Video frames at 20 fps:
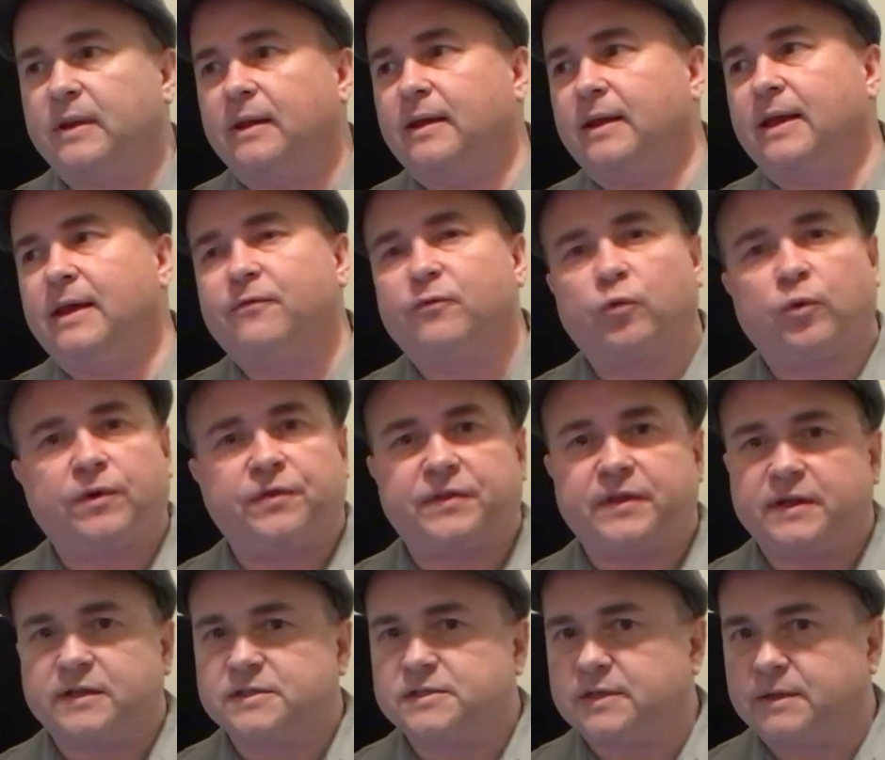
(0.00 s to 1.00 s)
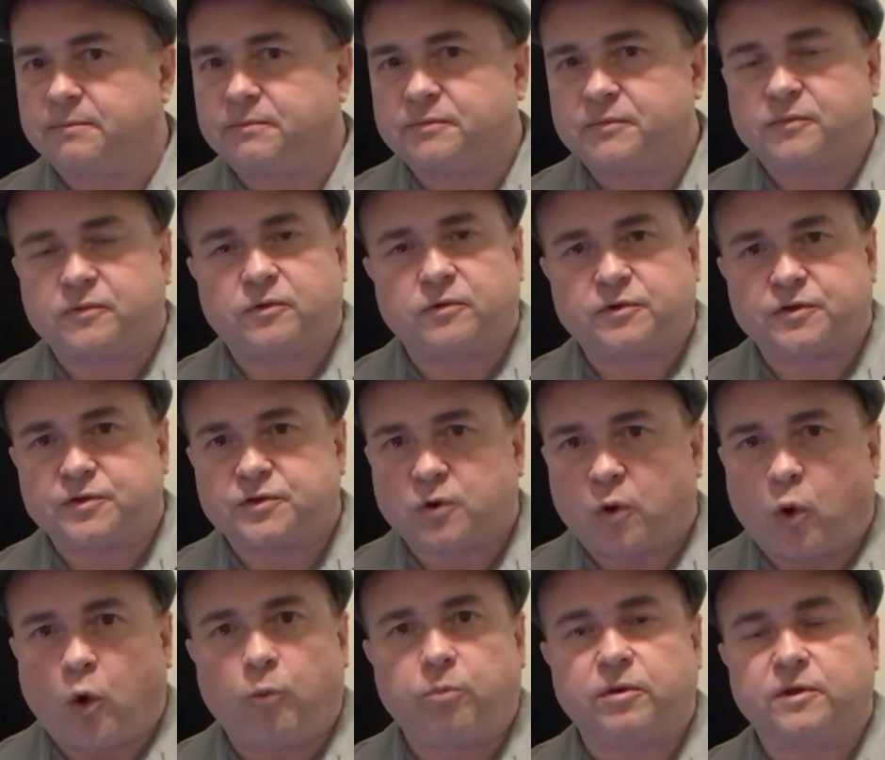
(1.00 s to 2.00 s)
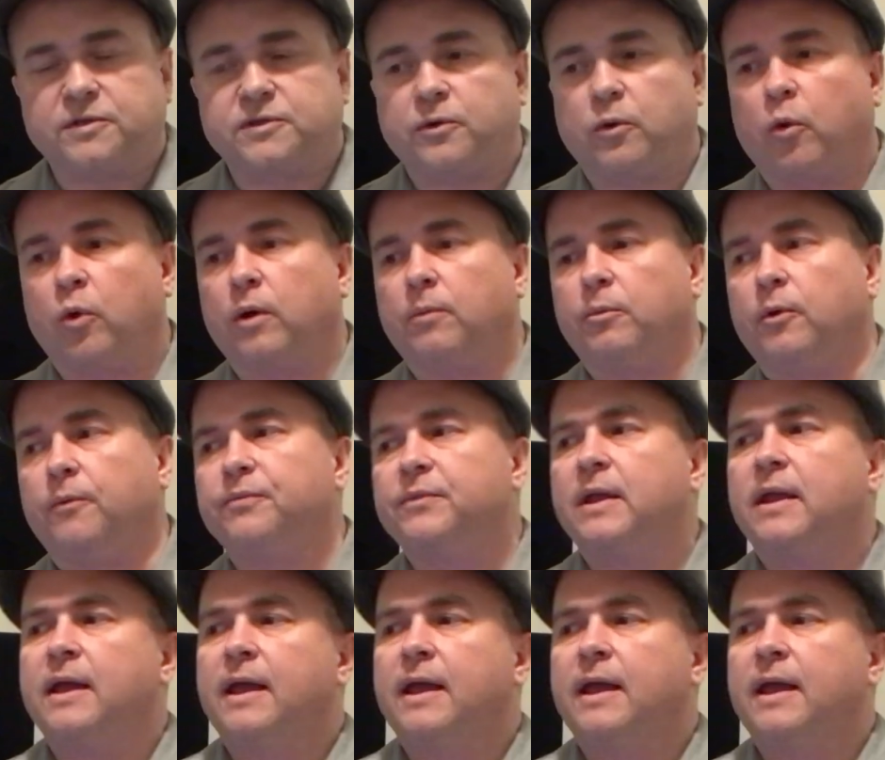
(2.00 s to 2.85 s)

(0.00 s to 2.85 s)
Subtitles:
even when things seem just hopeless and horrible.